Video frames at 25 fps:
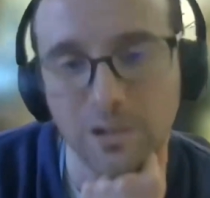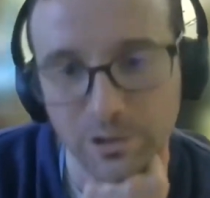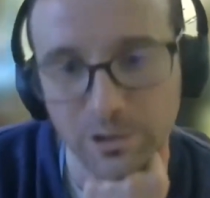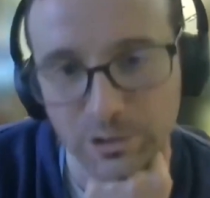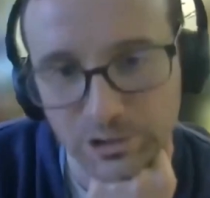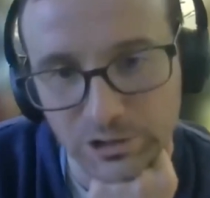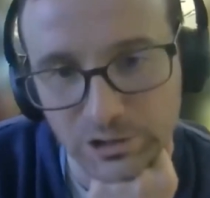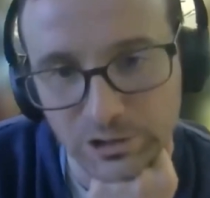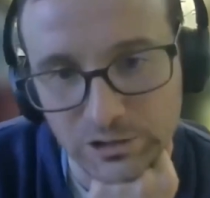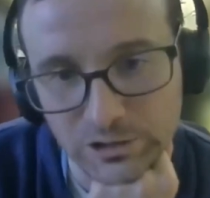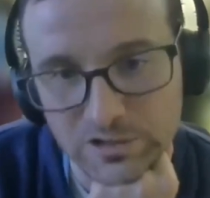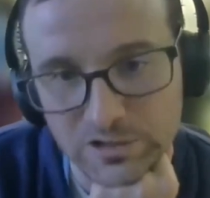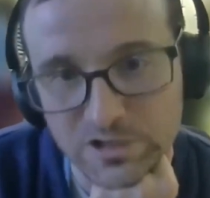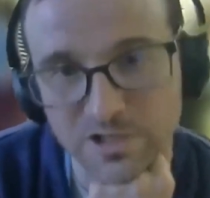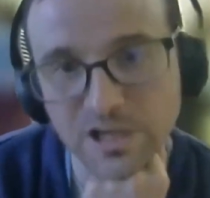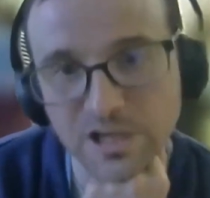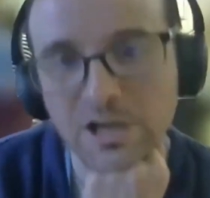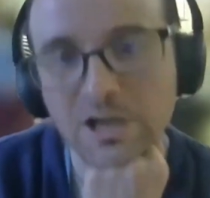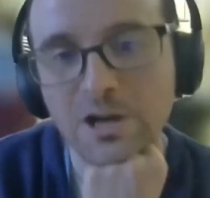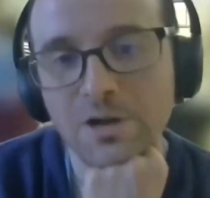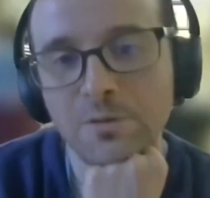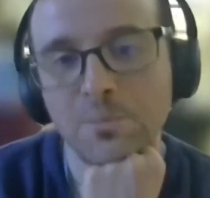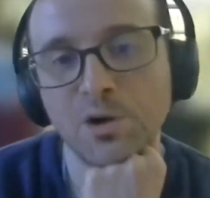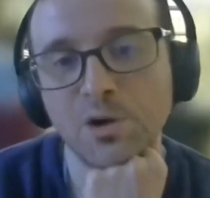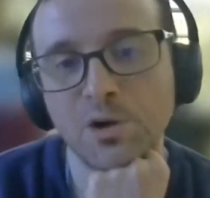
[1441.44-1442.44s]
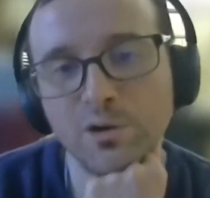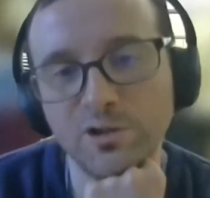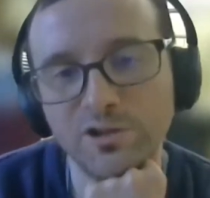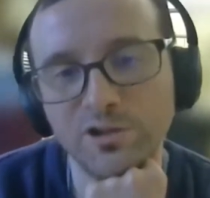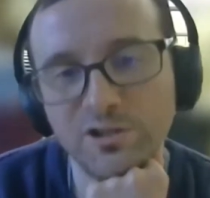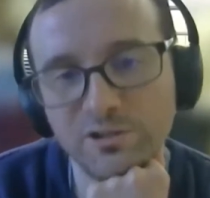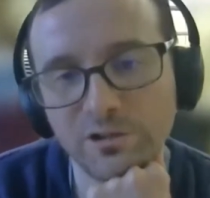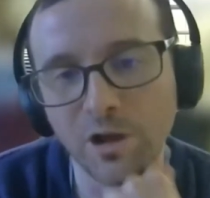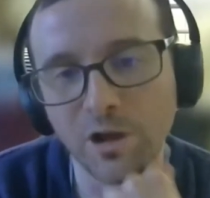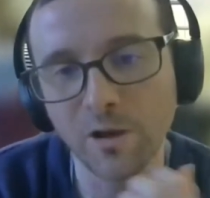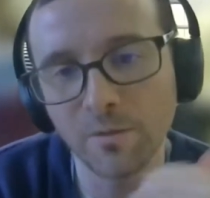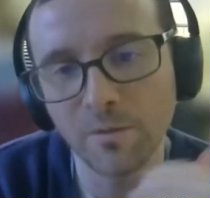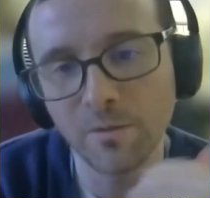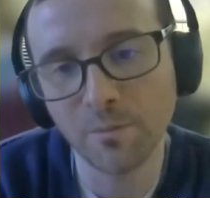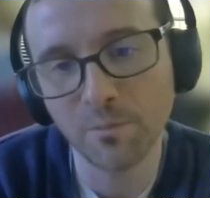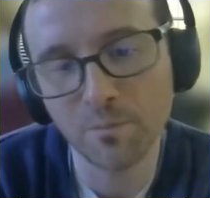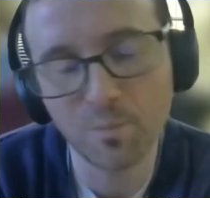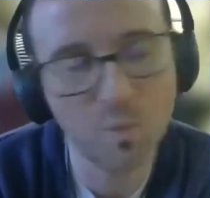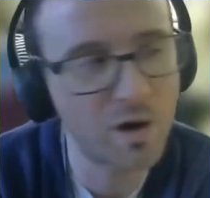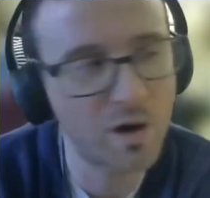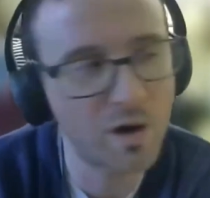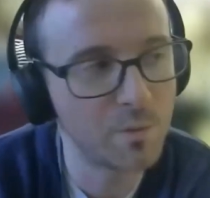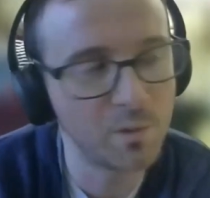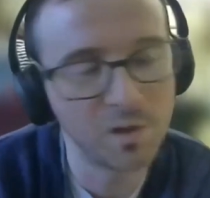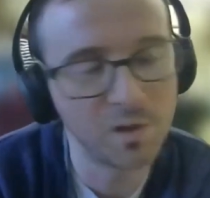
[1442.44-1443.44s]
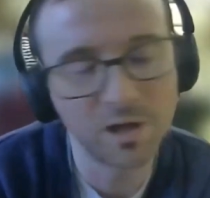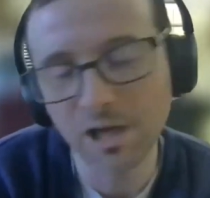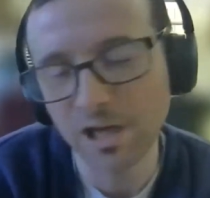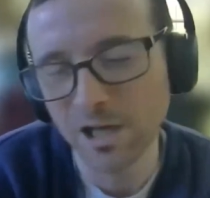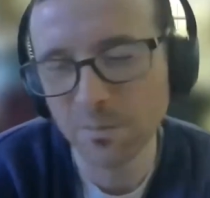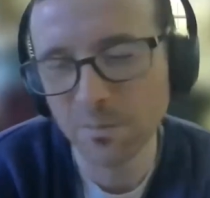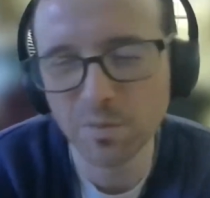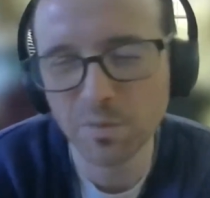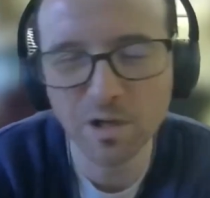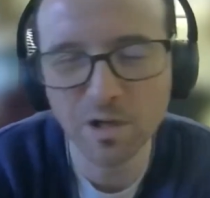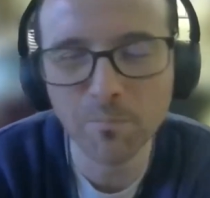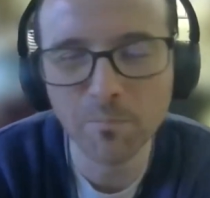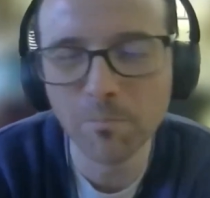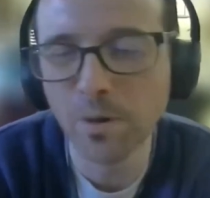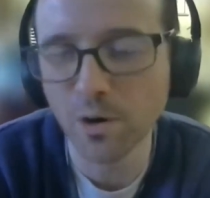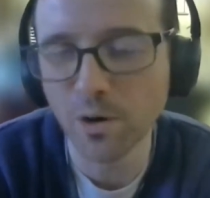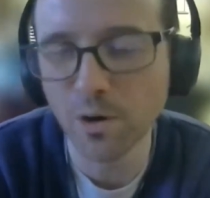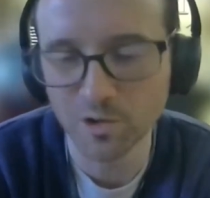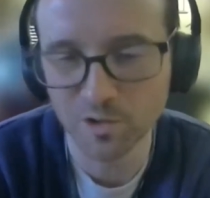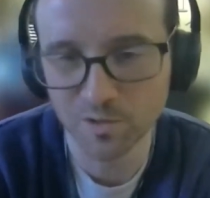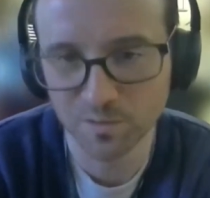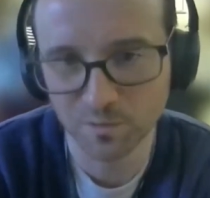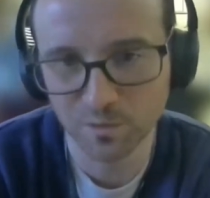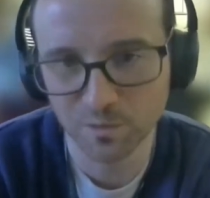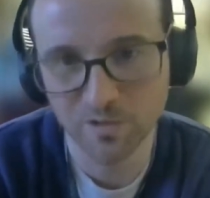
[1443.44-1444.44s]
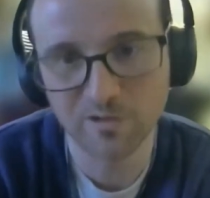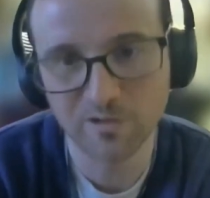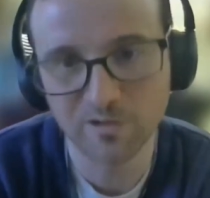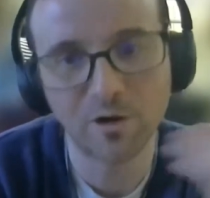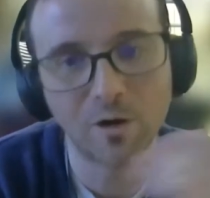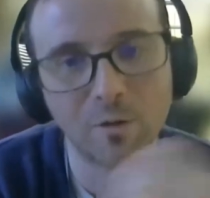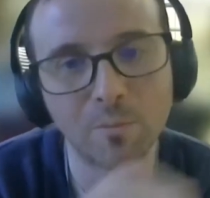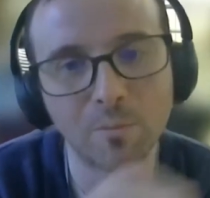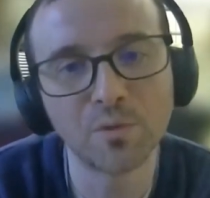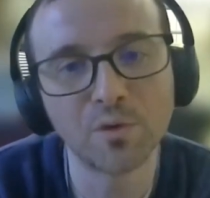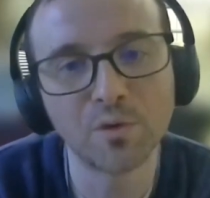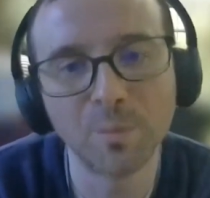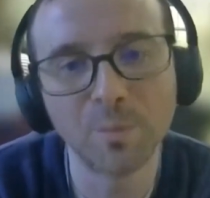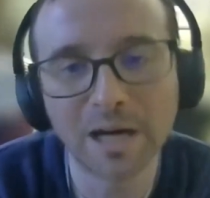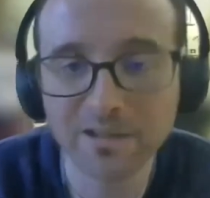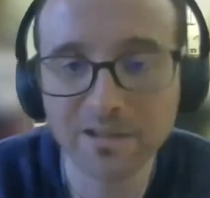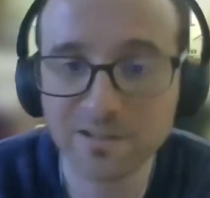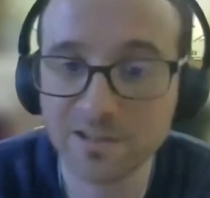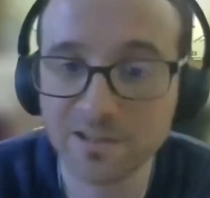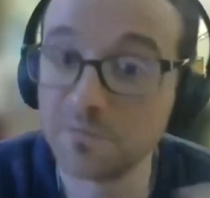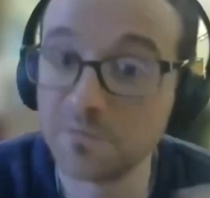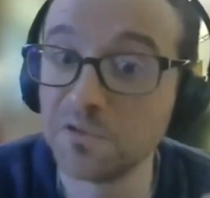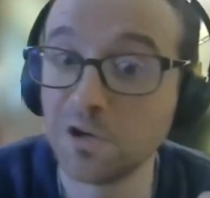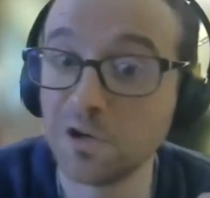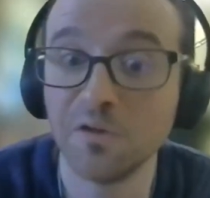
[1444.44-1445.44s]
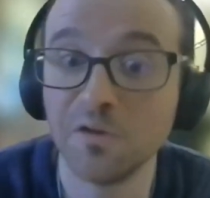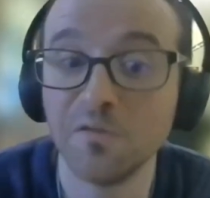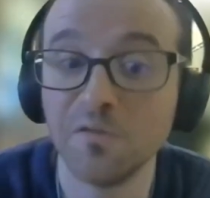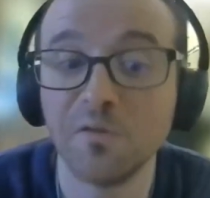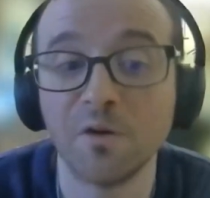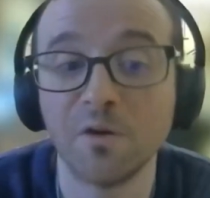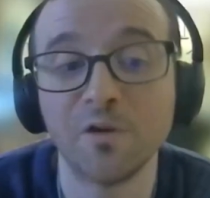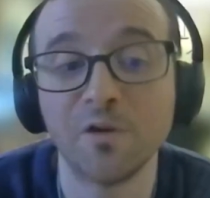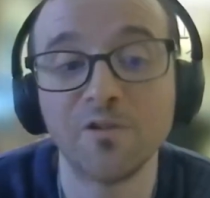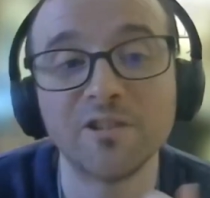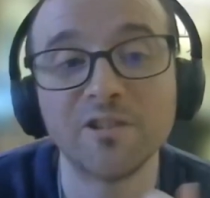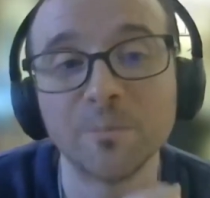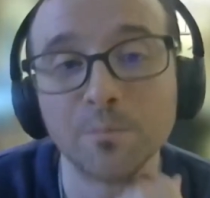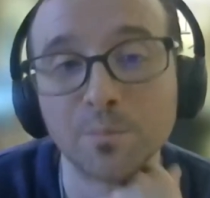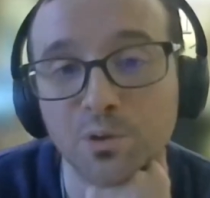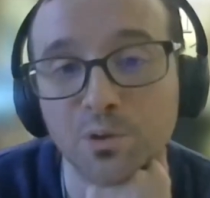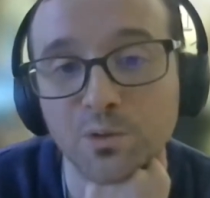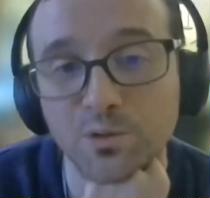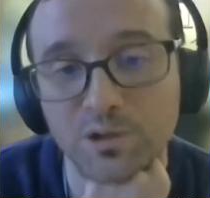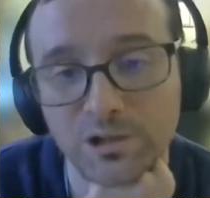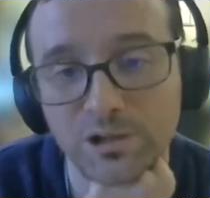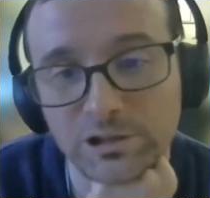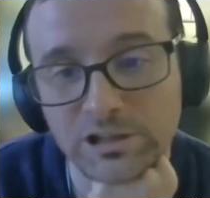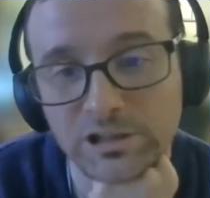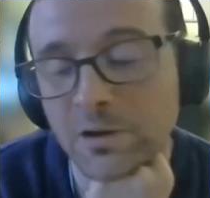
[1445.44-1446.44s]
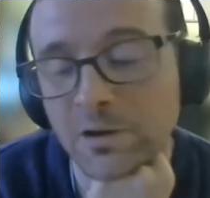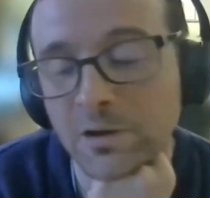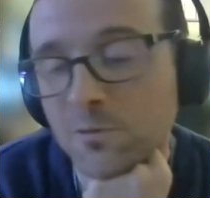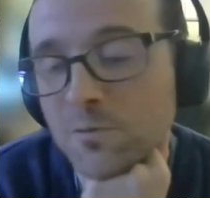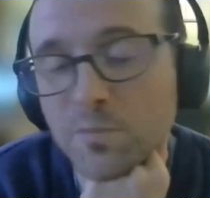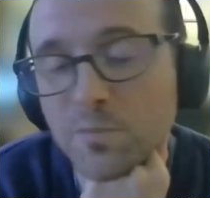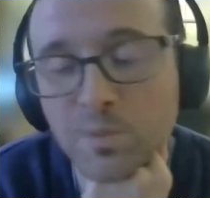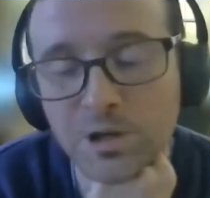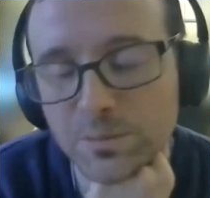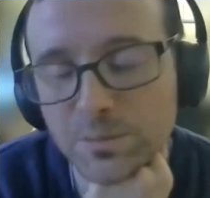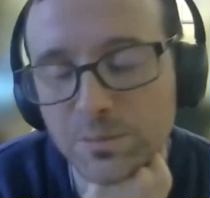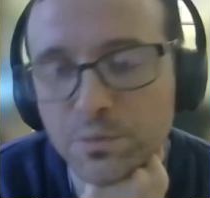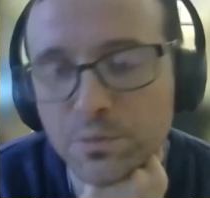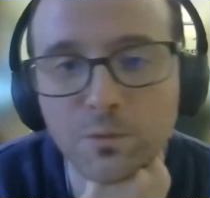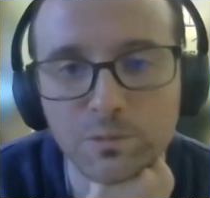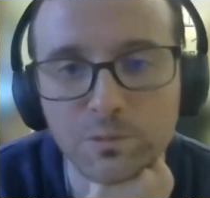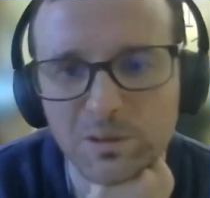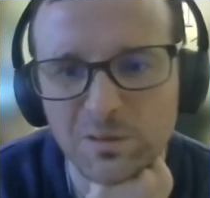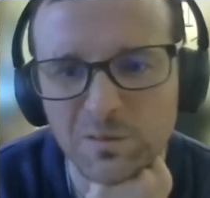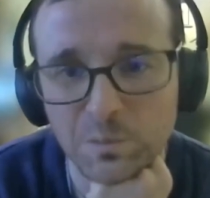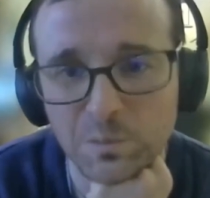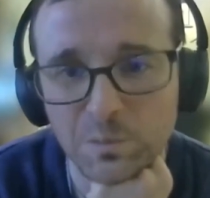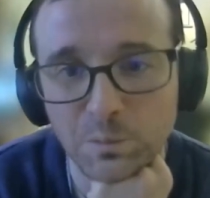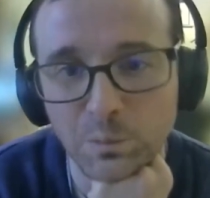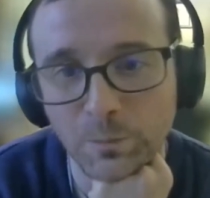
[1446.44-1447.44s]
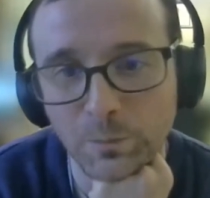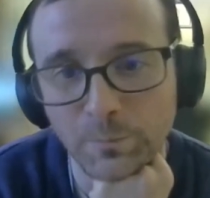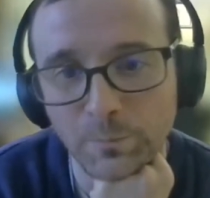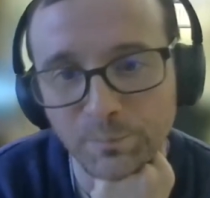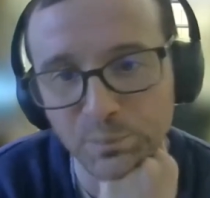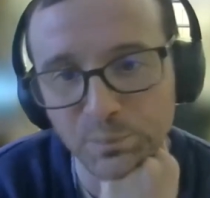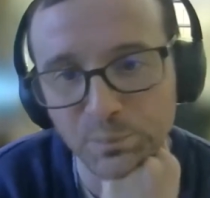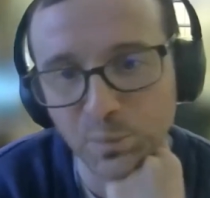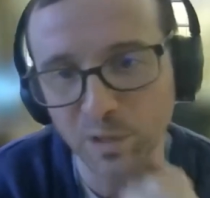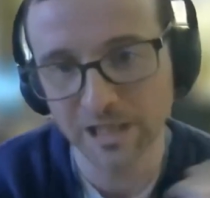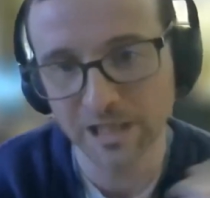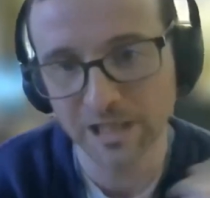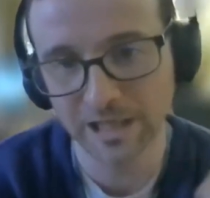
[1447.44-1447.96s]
solutions, because like where we keep it in box, for example, makes it very, very simple to share with people if we want.